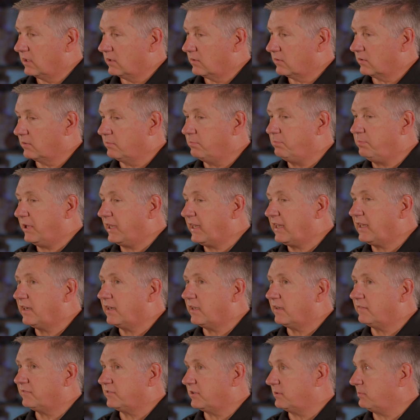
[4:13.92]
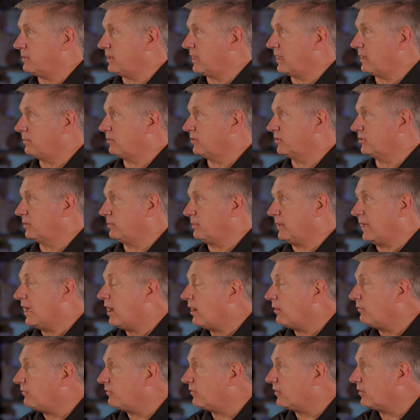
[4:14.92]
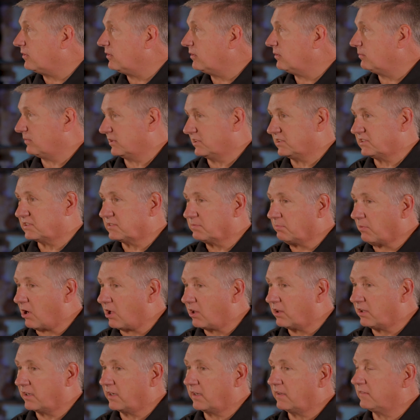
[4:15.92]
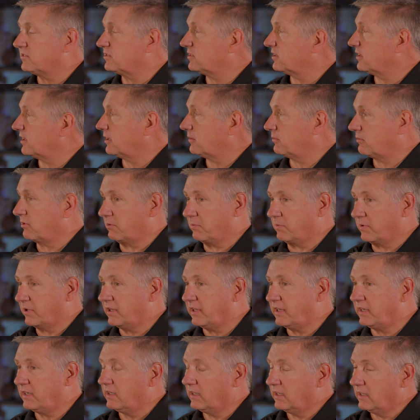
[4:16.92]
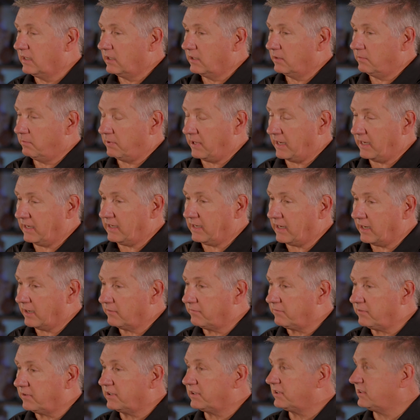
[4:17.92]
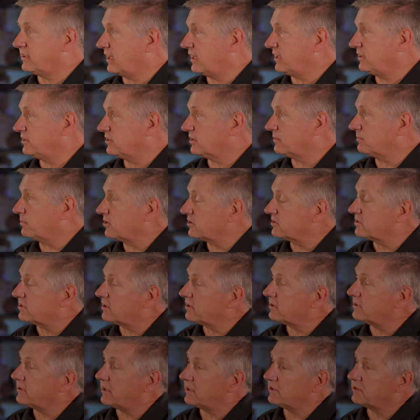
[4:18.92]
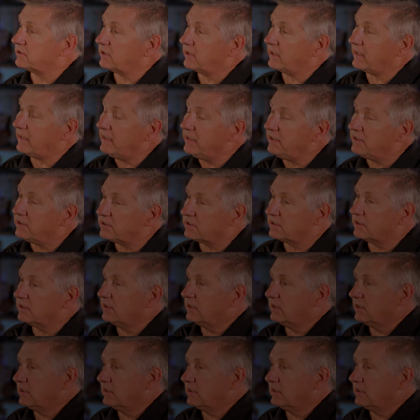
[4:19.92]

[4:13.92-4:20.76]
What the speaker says: We're big enough to be able to be helpful, but small enough so that we really pay careful attention, personal attention to each